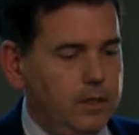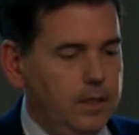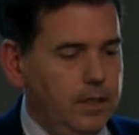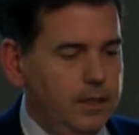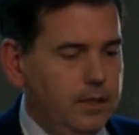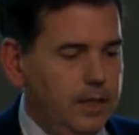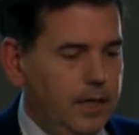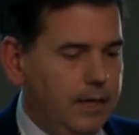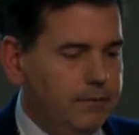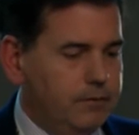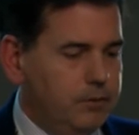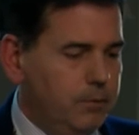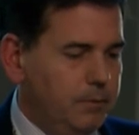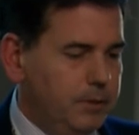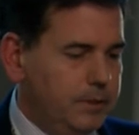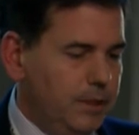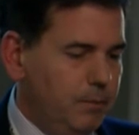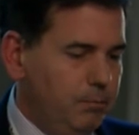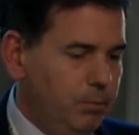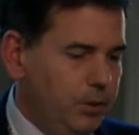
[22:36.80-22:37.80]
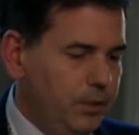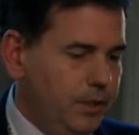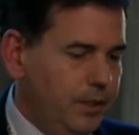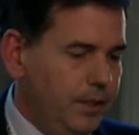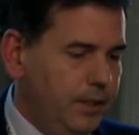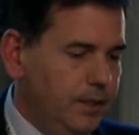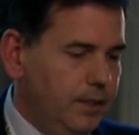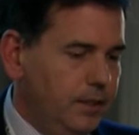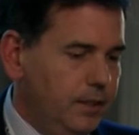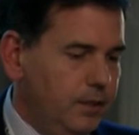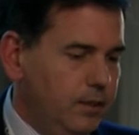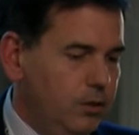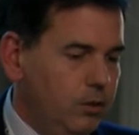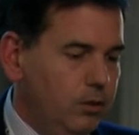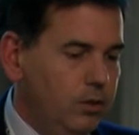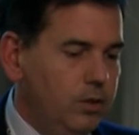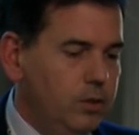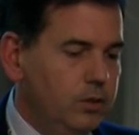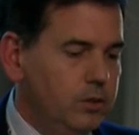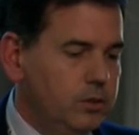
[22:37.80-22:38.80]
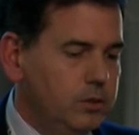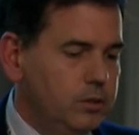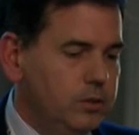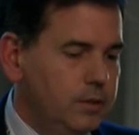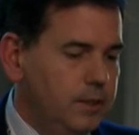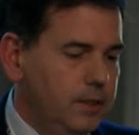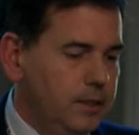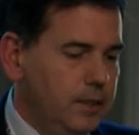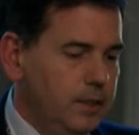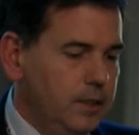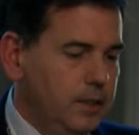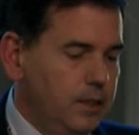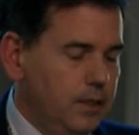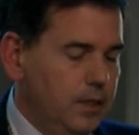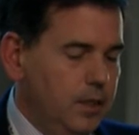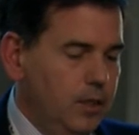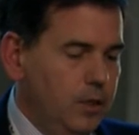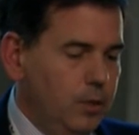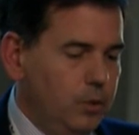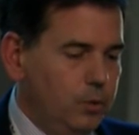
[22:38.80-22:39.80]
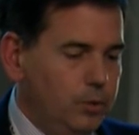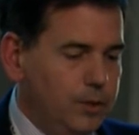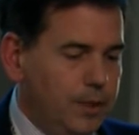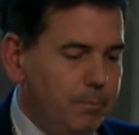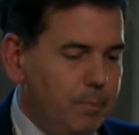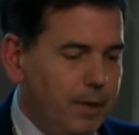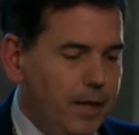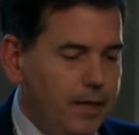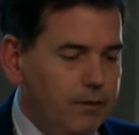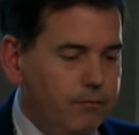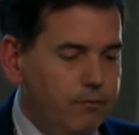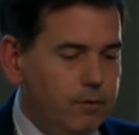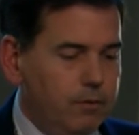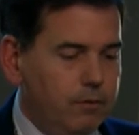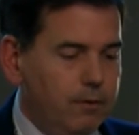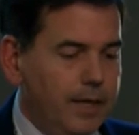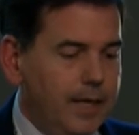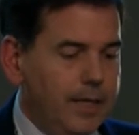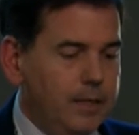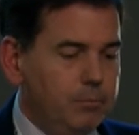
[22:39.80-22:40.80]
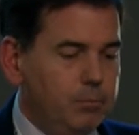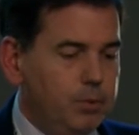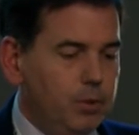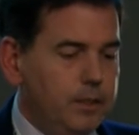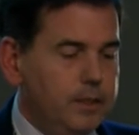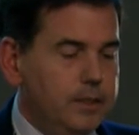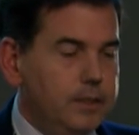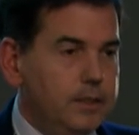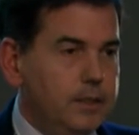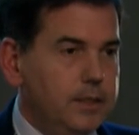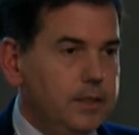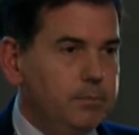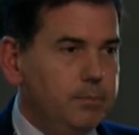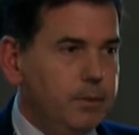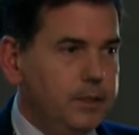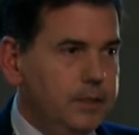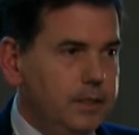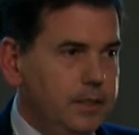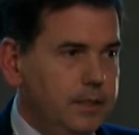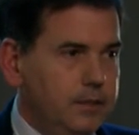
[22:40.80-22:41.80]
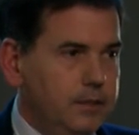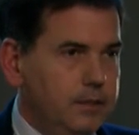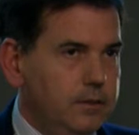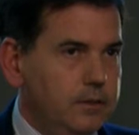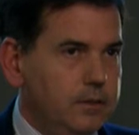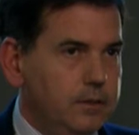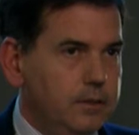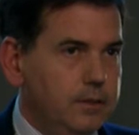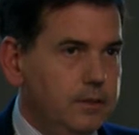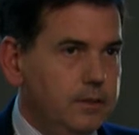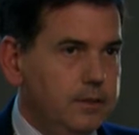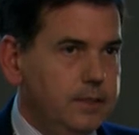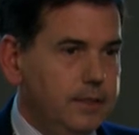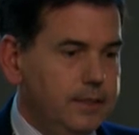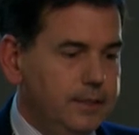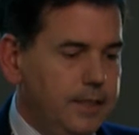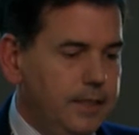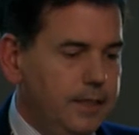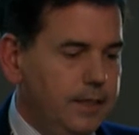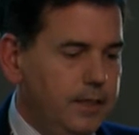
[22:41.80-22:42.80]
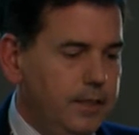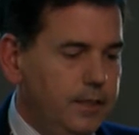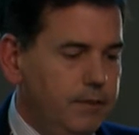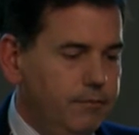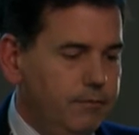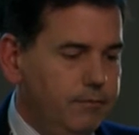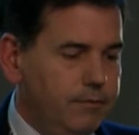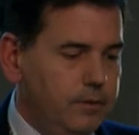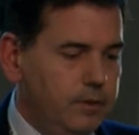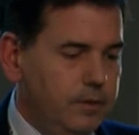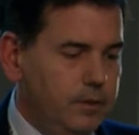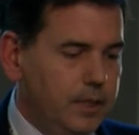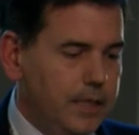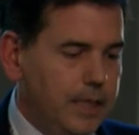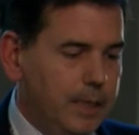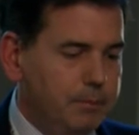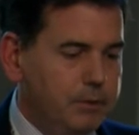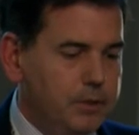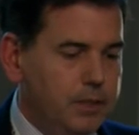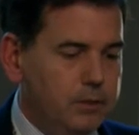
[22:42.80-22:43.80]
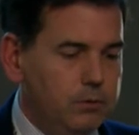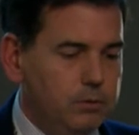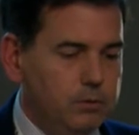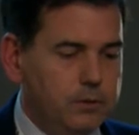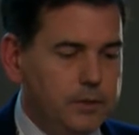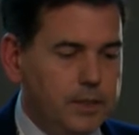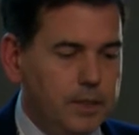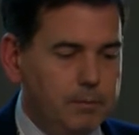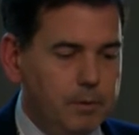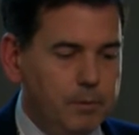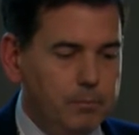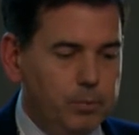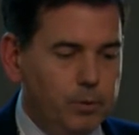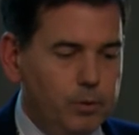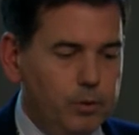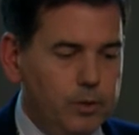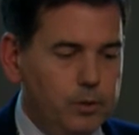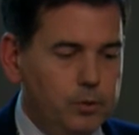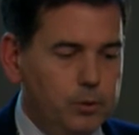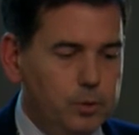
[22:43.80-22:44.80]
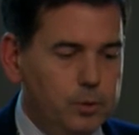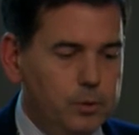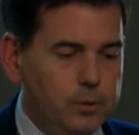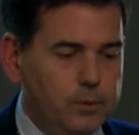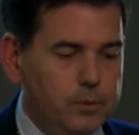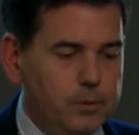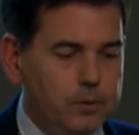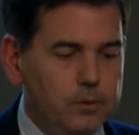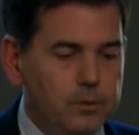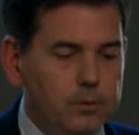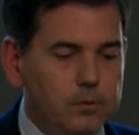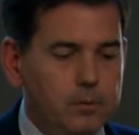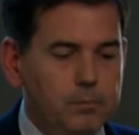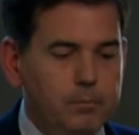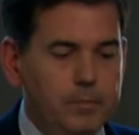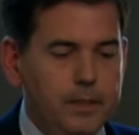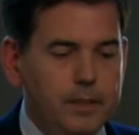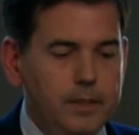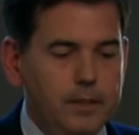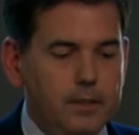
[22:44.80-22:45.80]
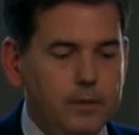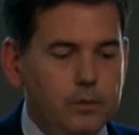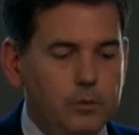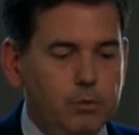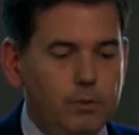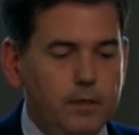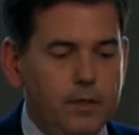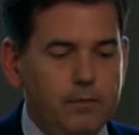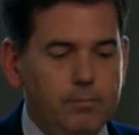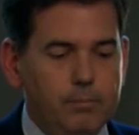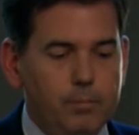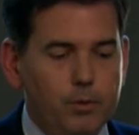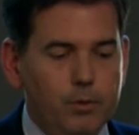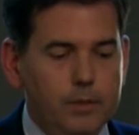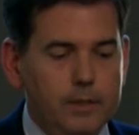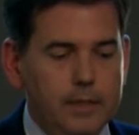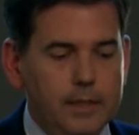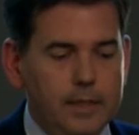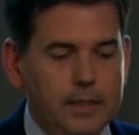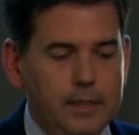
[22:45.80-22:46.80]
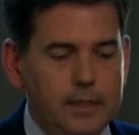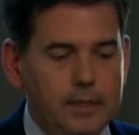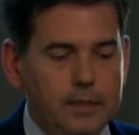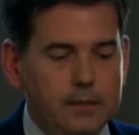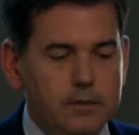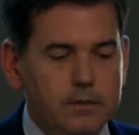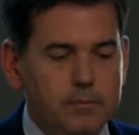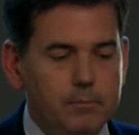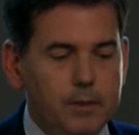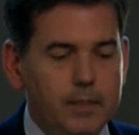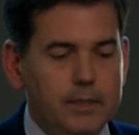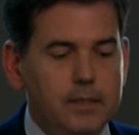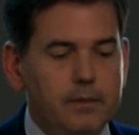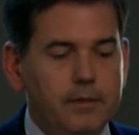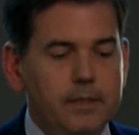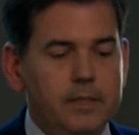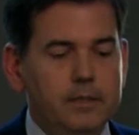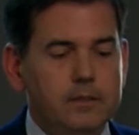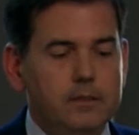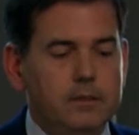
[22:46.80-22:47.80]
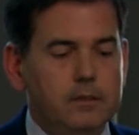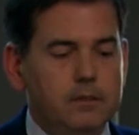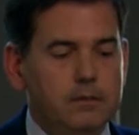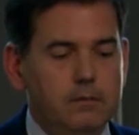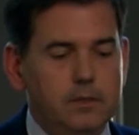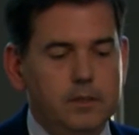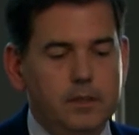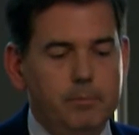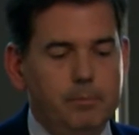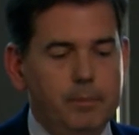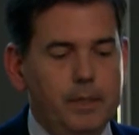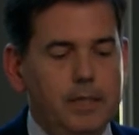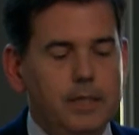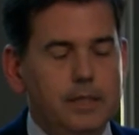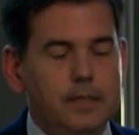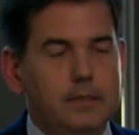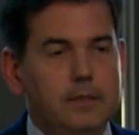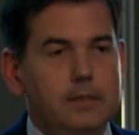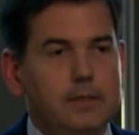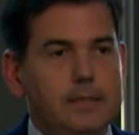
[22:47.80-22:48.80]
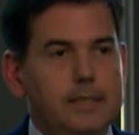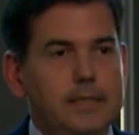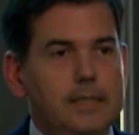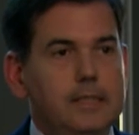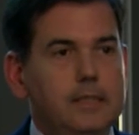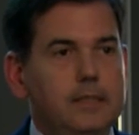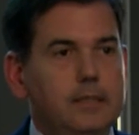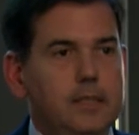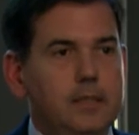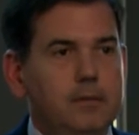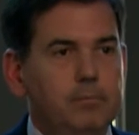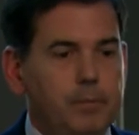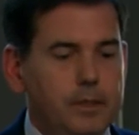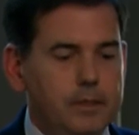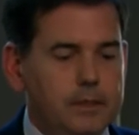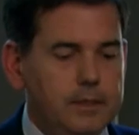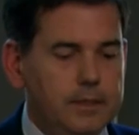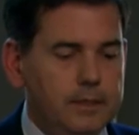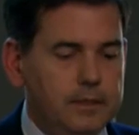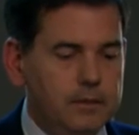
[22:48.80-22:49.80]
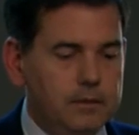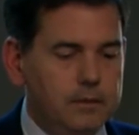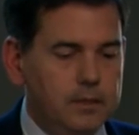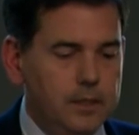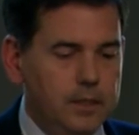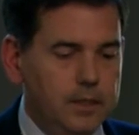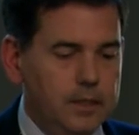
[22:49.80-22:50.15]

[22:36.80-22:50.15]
I have some examples here. Onions would apply for 9.6% as a tariff, capsicum 7.2%, cucumber 12.8%, mandarins, oisi peelers 16%,